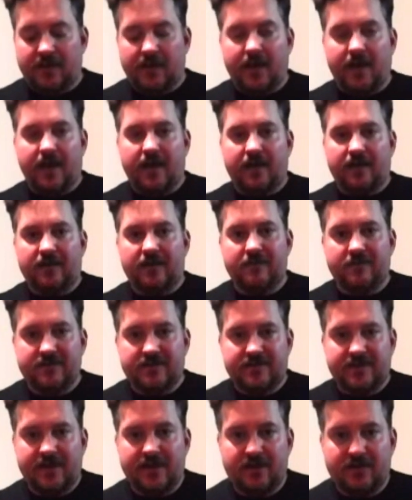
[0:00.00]
And let me
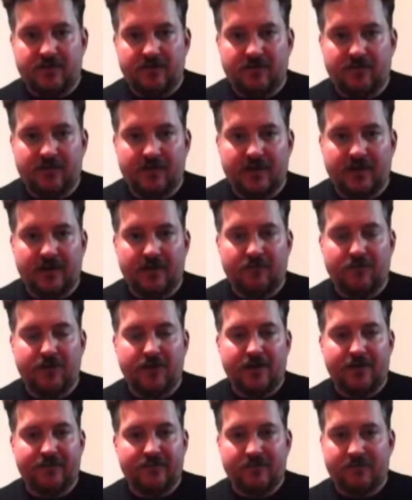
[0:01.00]
tell you right
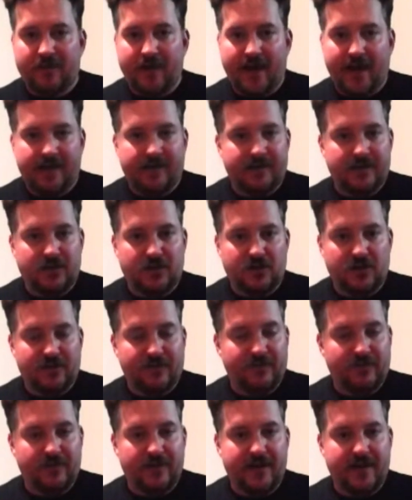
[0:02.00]
off the bat that
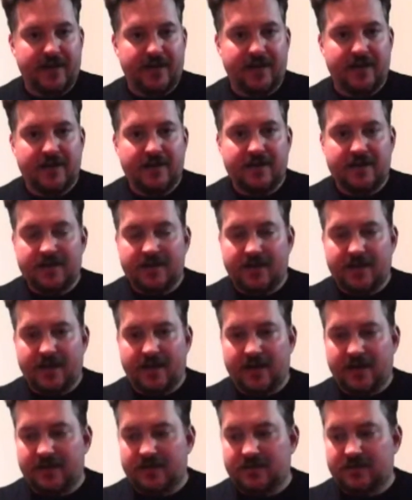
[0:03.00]
Chick-Fil-A
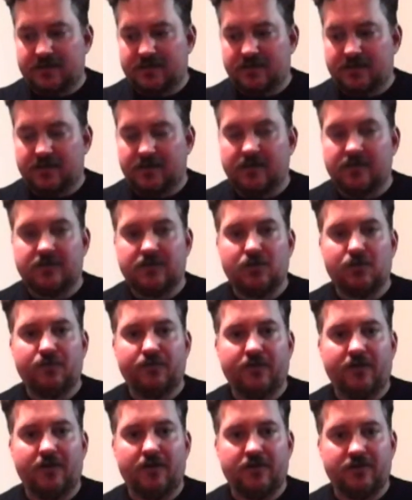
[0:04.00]
has so
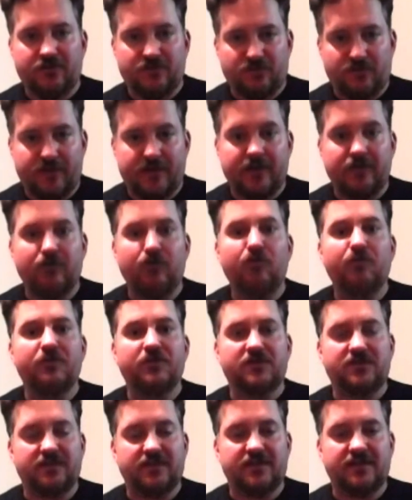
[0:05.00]
far enjoyed enormous
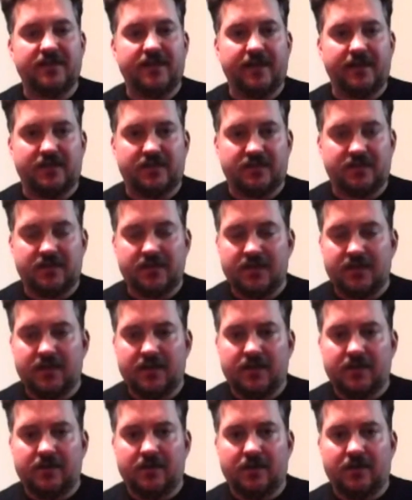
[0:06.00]
success.
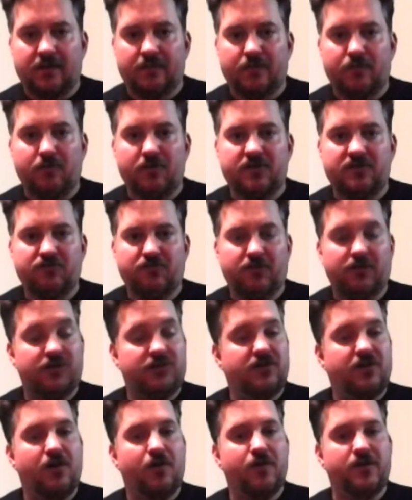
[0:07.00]
The restaurant is
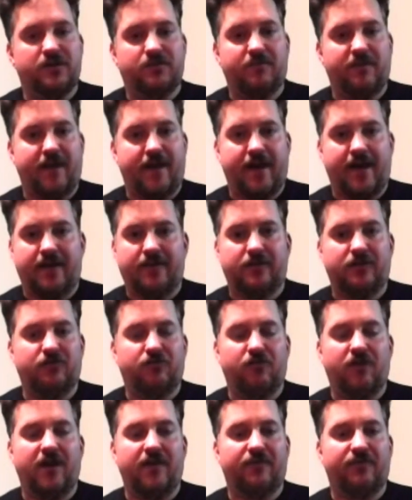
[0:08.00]
always packed. The
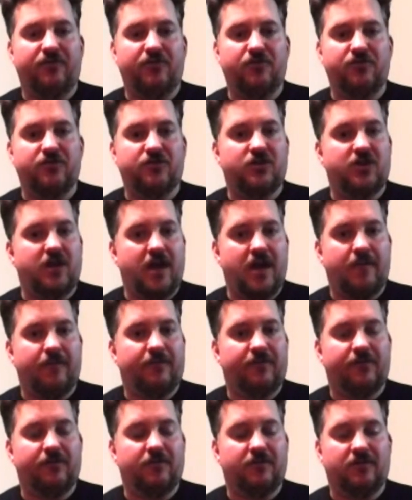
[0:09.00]
drive-thru is jammed
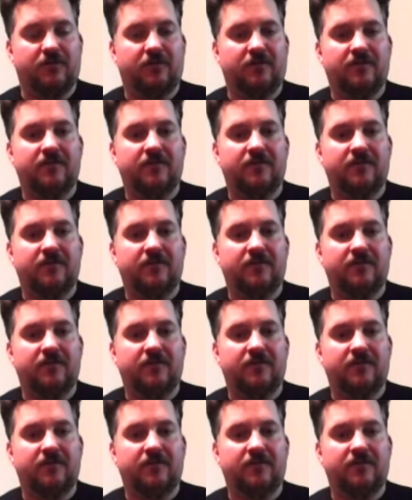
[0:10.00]
for